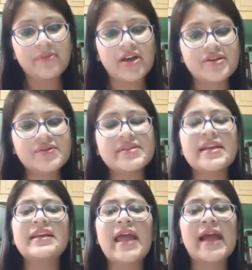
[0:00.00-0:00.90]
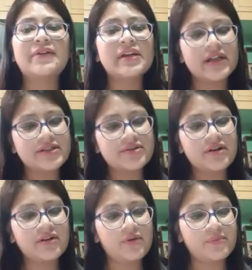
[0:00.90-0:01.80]
produced in
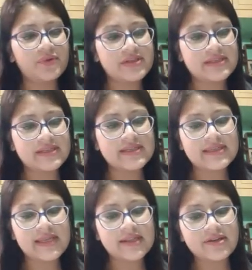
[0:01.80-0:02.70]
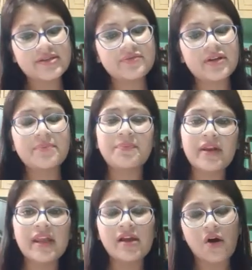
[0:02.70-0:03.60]
agricultural commodities either during
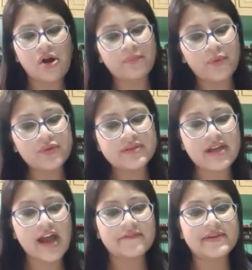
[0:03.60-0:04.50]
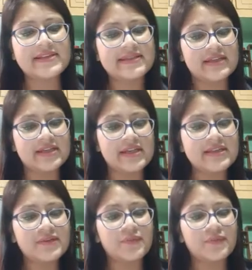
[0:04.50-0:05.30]
pre or post harvest stages,